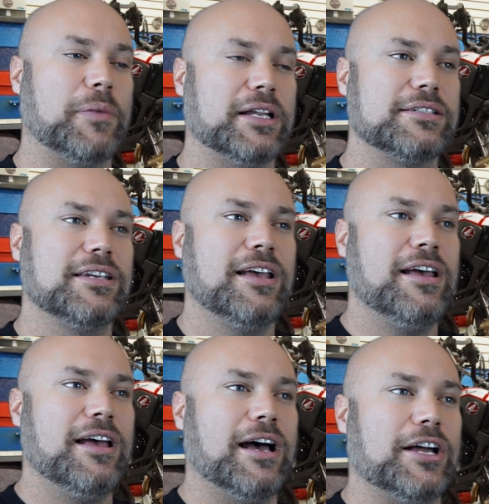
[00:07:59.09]
But
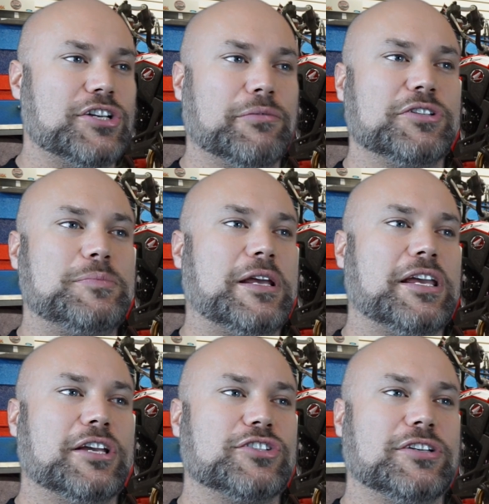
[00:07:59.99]
generally
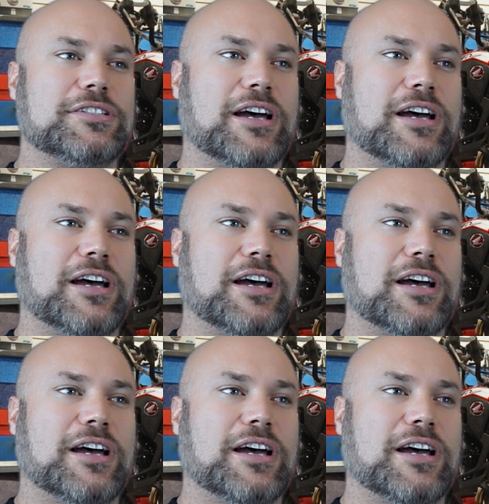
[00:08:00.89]
speaking, it's a good